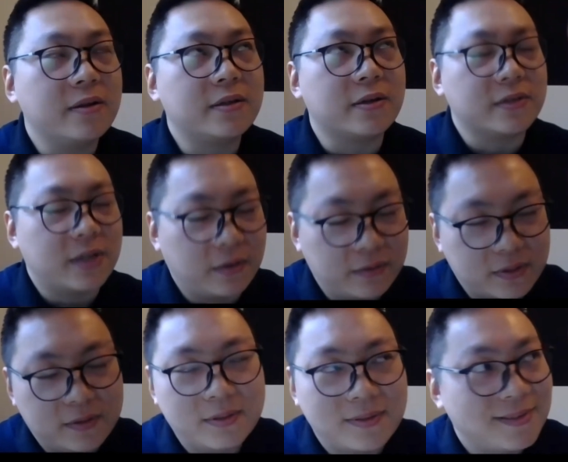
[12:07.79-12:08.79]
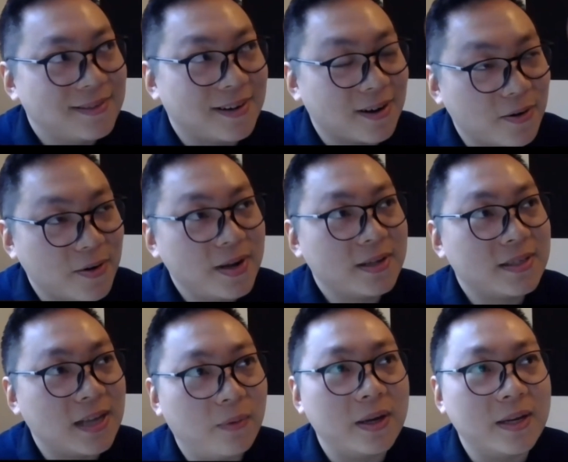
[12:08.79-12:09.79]
turned Korea and
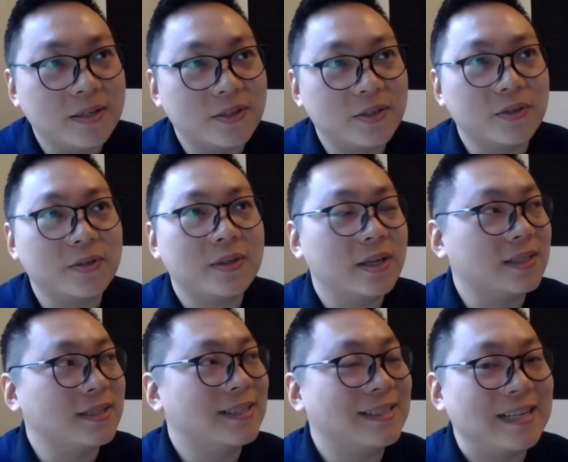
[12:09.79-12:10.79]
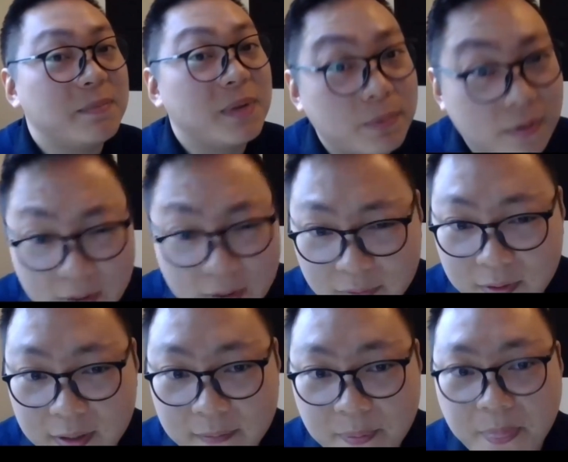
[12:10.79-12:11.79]
Taiwan into its
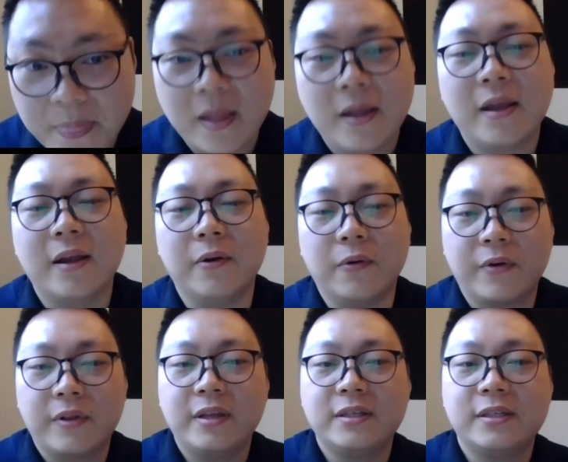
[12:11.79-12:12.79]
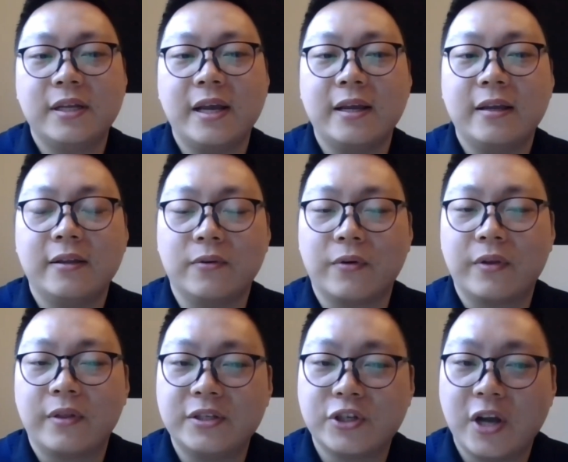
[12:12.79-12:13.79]
semi-periphery, and Northeast
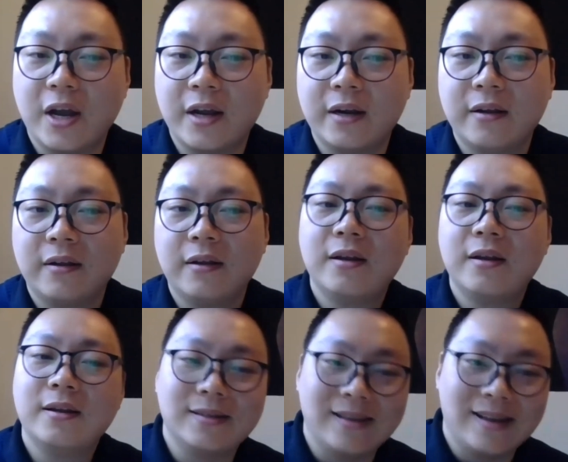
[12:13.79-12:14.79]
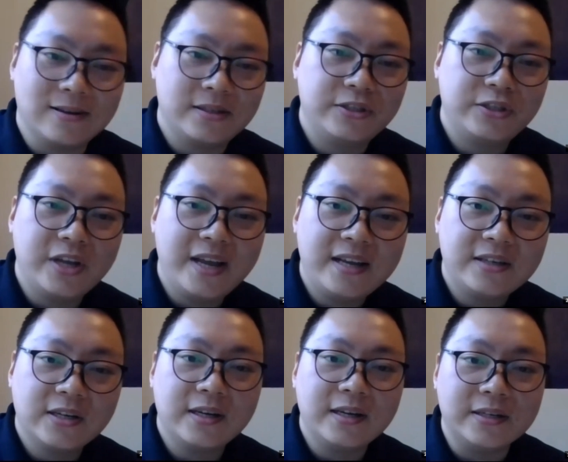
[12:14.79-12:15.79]
China, Southeast
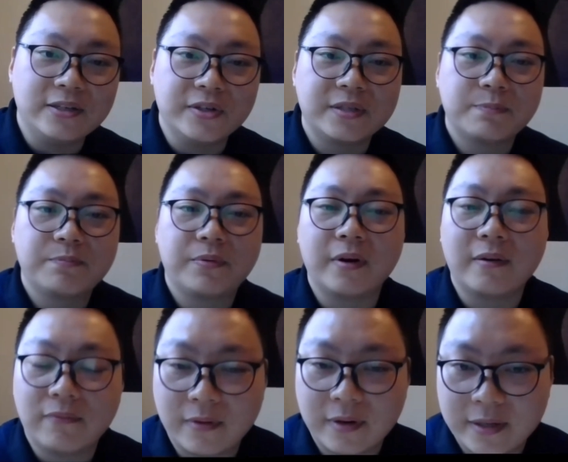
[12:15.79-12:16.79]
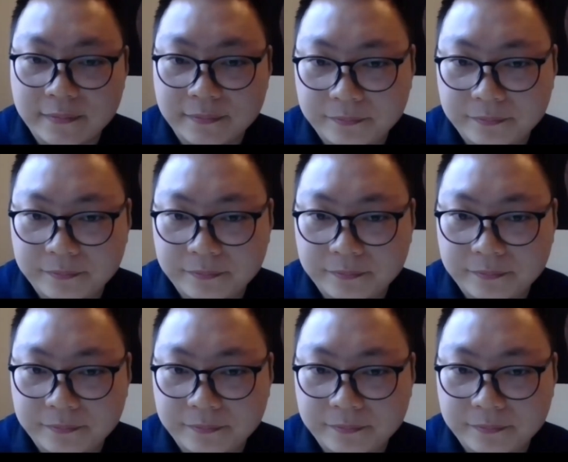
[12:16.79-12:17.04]
Asia into its periphery.